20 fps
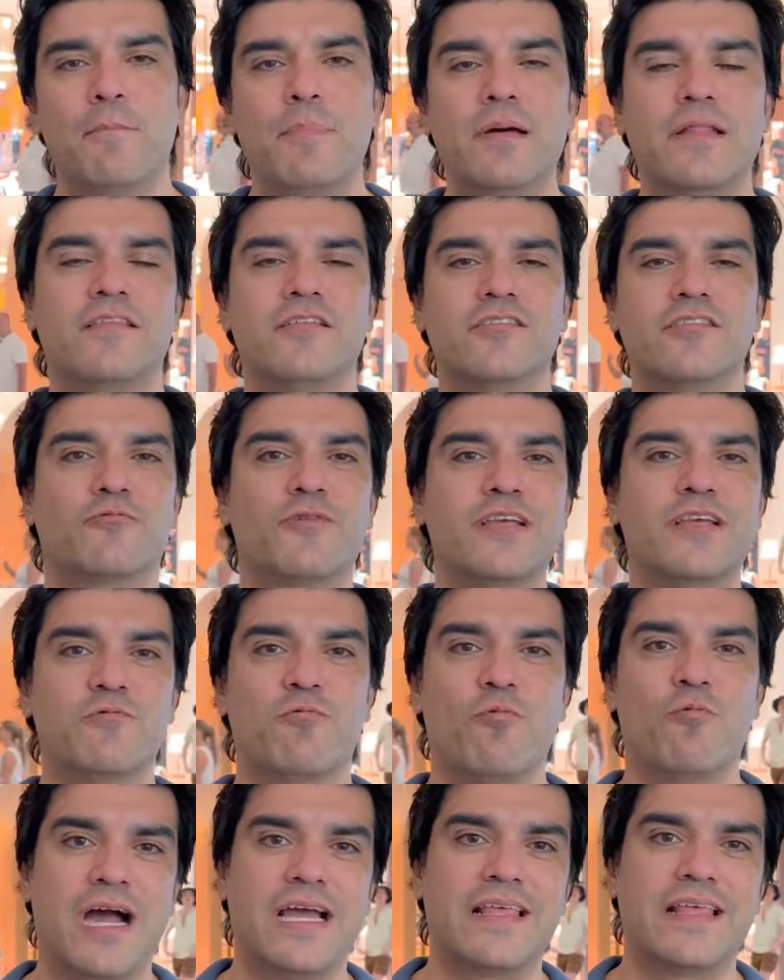But there's a
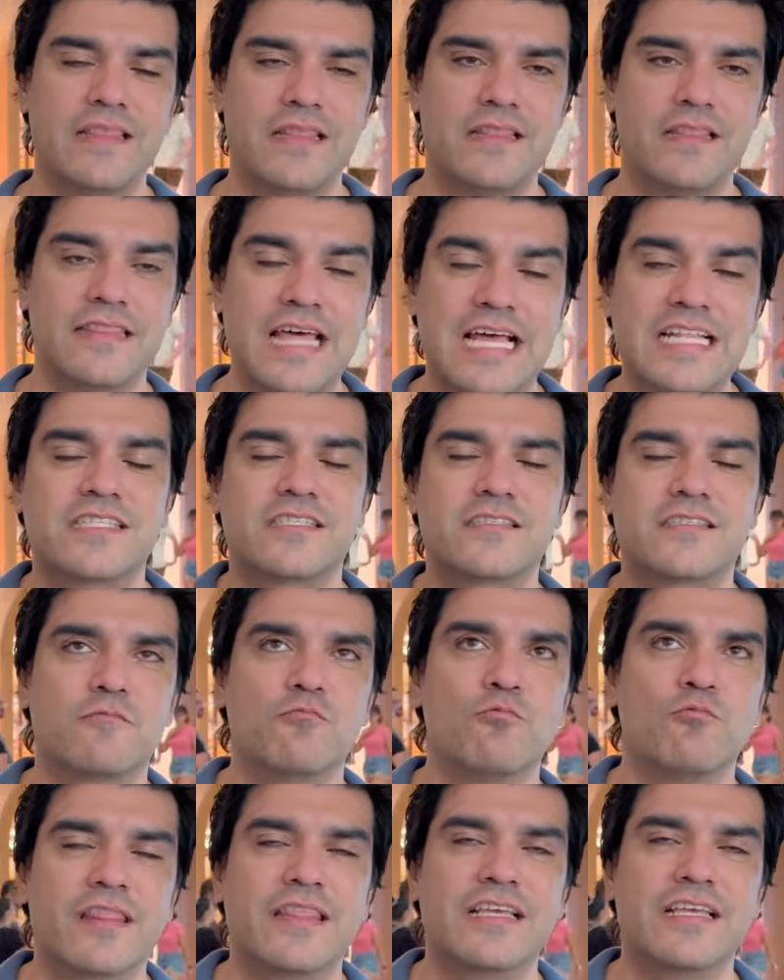reason why. That's
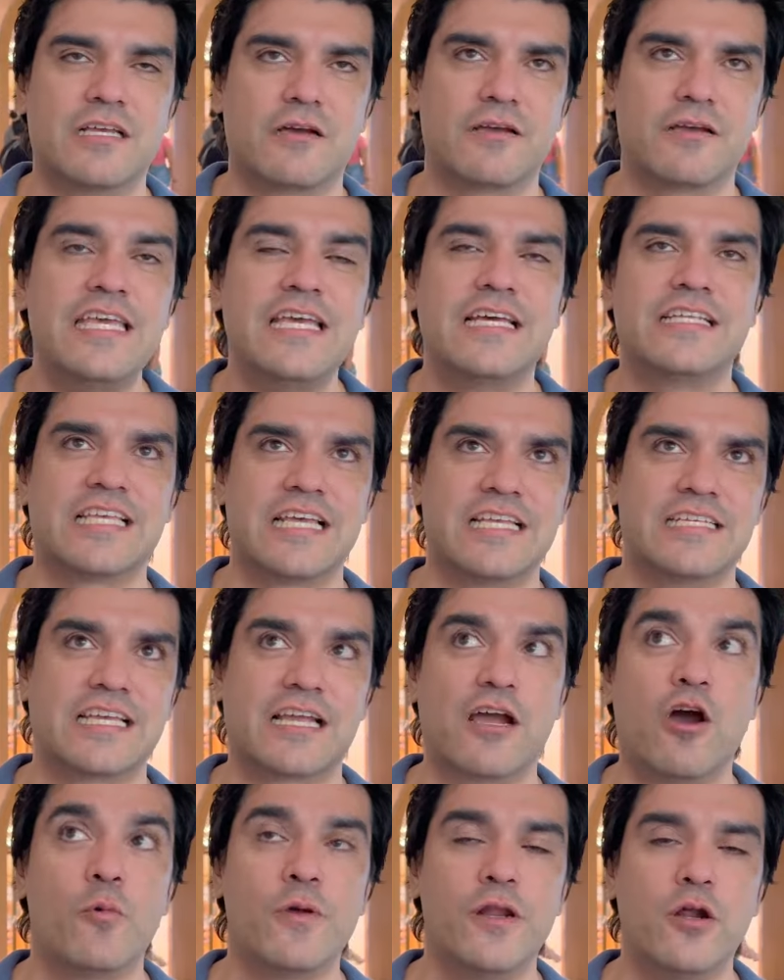one of the things that he had said is
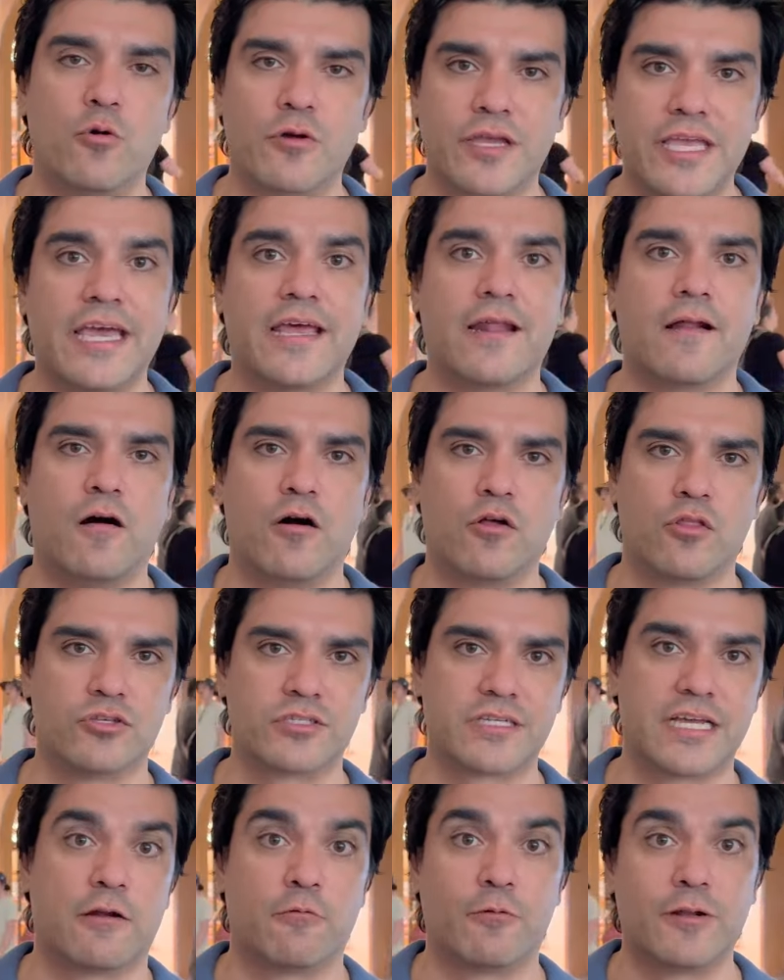like, oh, we don't get all those
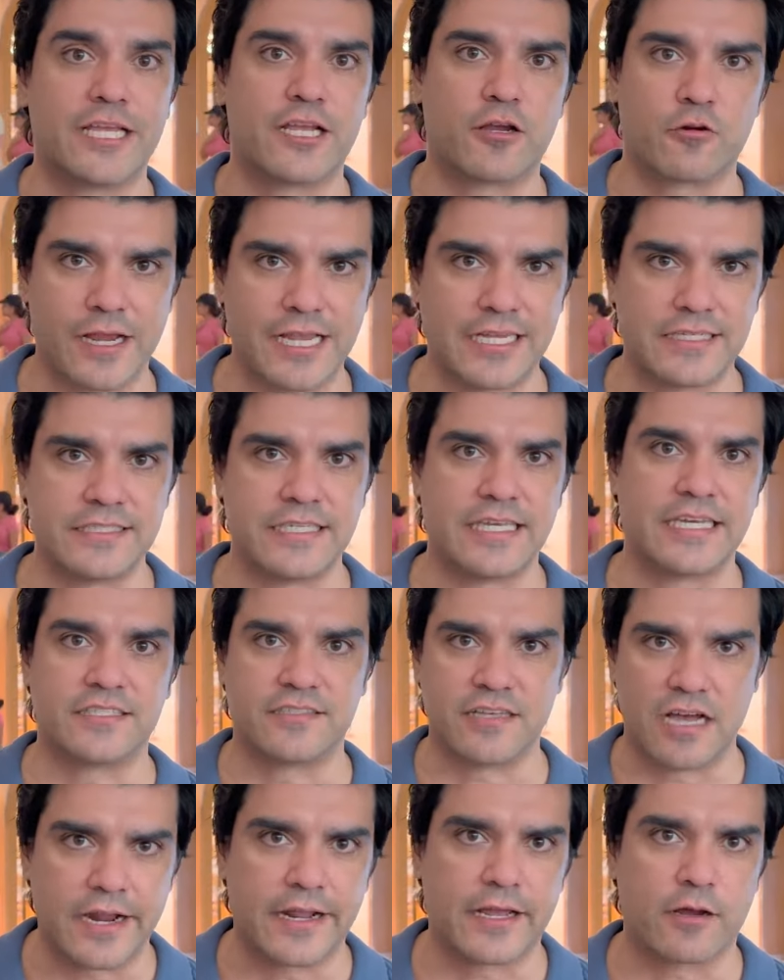kind of really crazy,
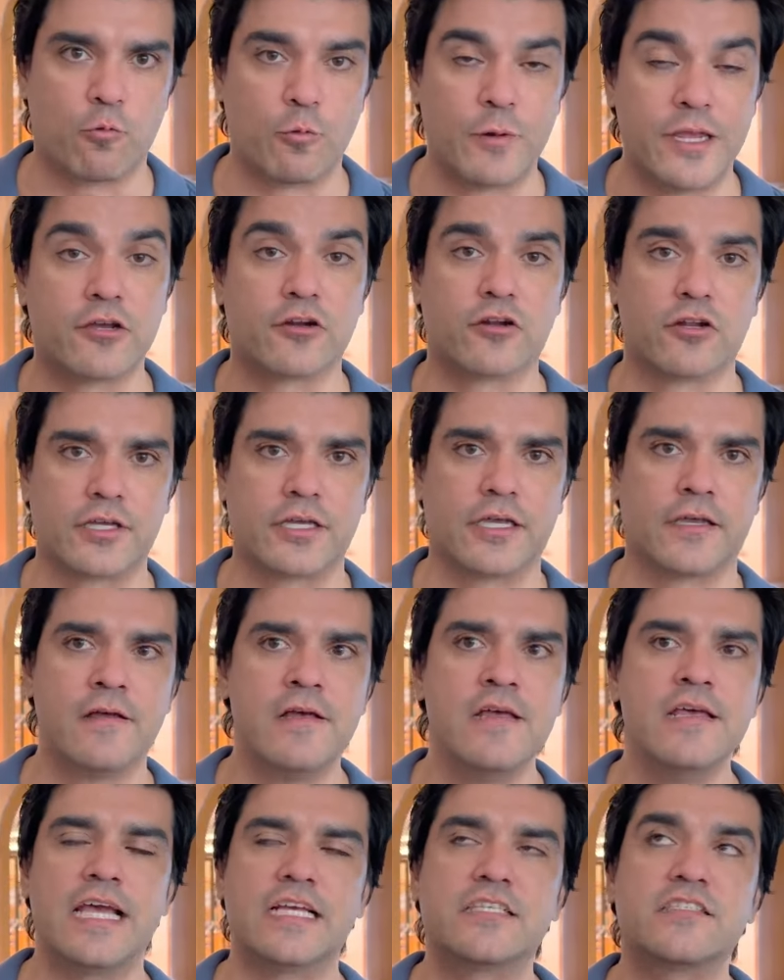exotic, weird looking,
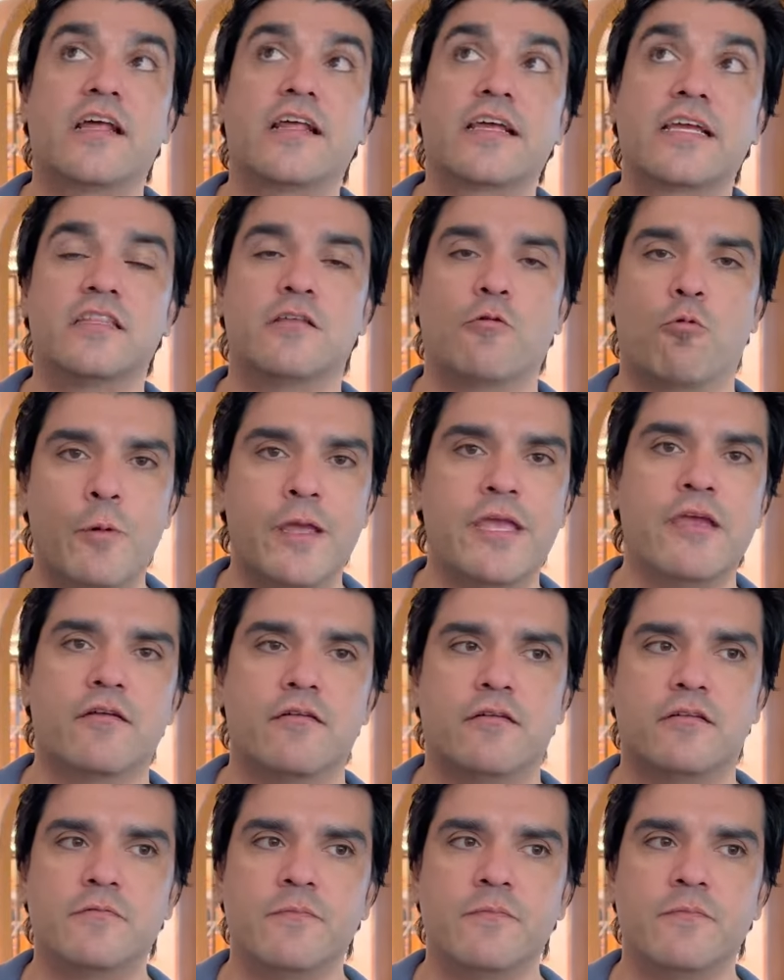exotic in the weird